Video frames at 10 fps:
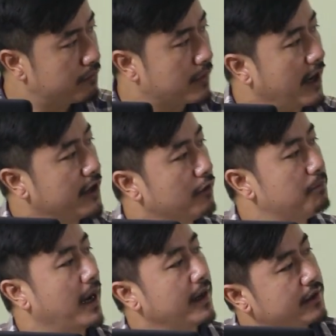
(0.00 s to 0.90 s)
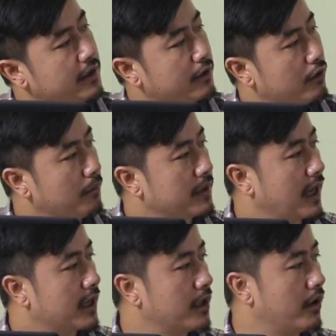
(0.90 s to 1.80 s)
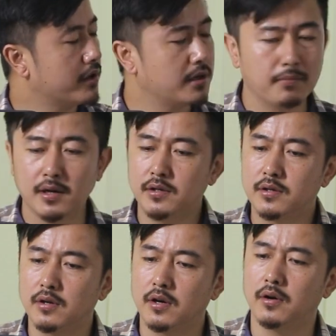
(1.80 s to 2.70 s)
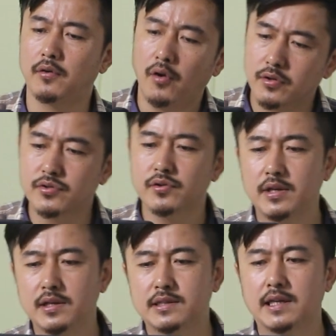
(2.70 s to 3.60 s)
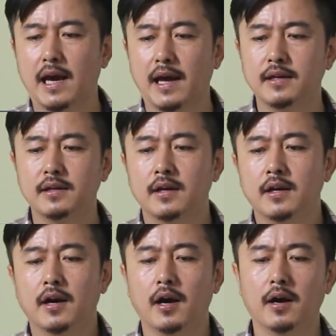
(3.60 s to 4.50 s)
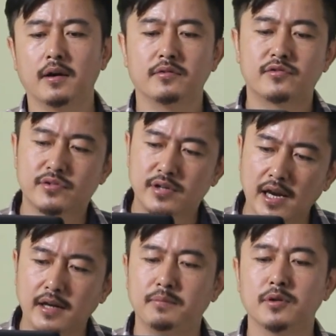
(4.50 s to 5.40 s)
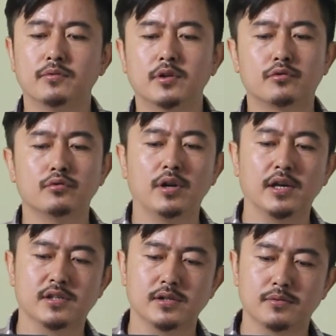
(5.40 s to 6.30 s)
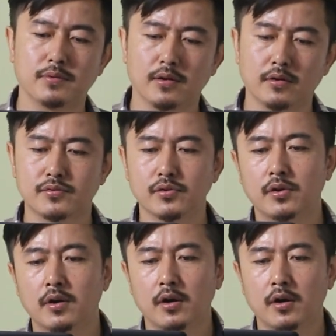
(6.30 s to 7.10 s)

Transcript: kind of bilateral economic agreement also reached, and trade between the two nations were also